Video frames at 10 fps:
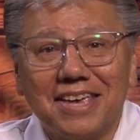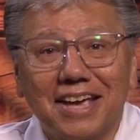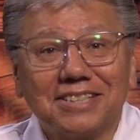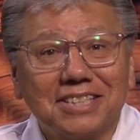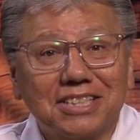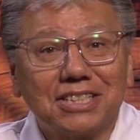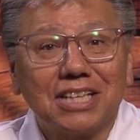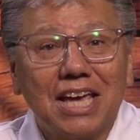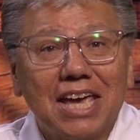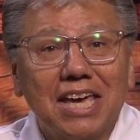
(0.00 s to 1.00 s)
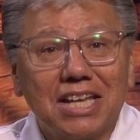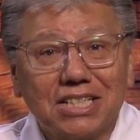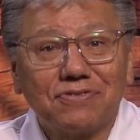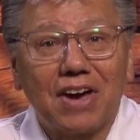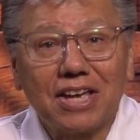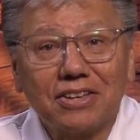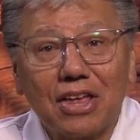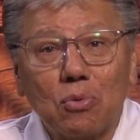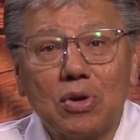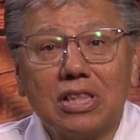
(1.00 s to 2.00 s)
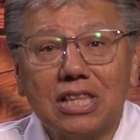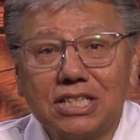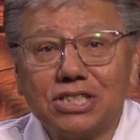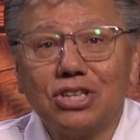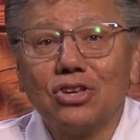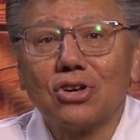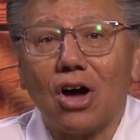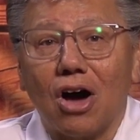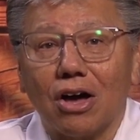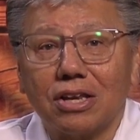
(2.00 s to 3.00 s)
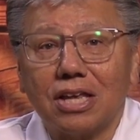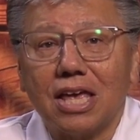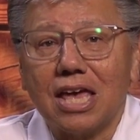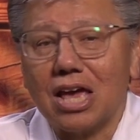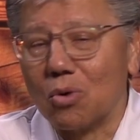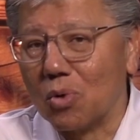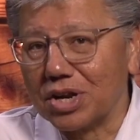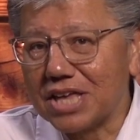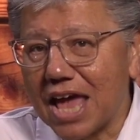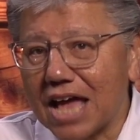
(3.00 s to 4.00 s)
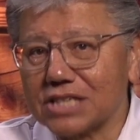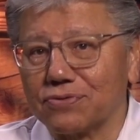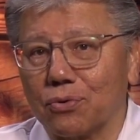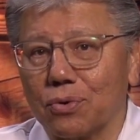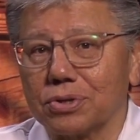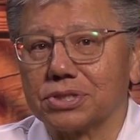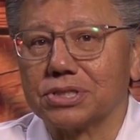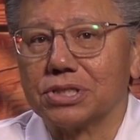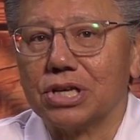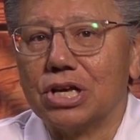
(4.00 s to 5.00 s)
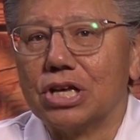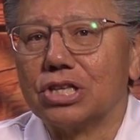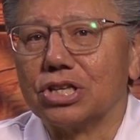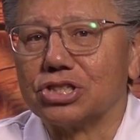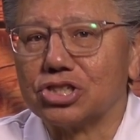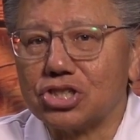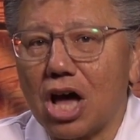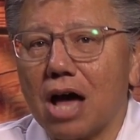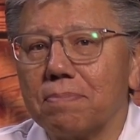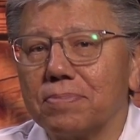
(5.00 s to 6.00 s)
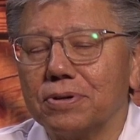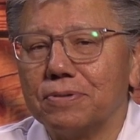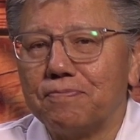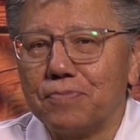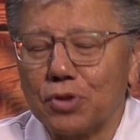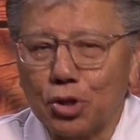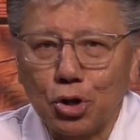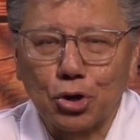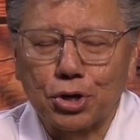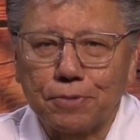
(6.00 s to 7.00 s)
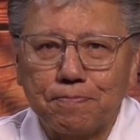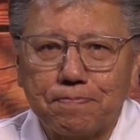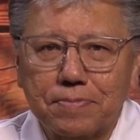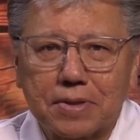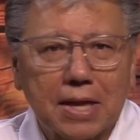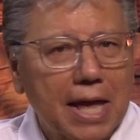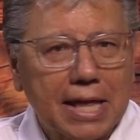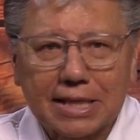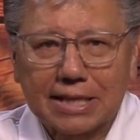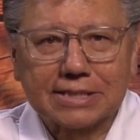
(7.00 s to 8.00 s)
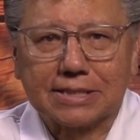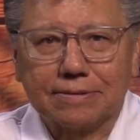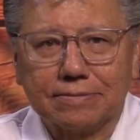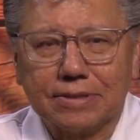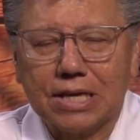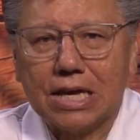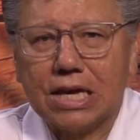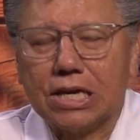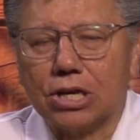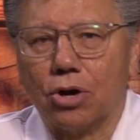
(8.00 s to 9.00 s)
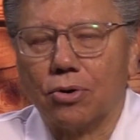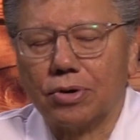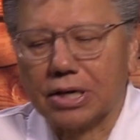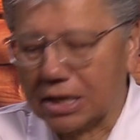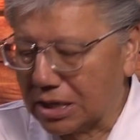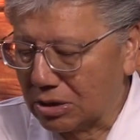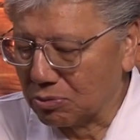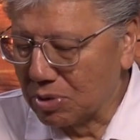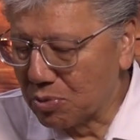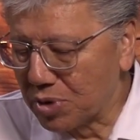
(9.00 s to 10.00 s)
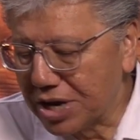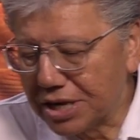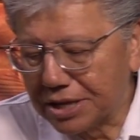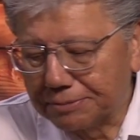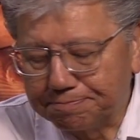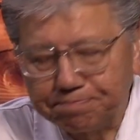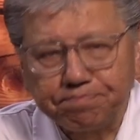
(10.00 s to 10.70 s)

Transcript: yes, it's, it is vital that we listen to God and what He has for us, to stop, look, and listen. You know, uh, we read in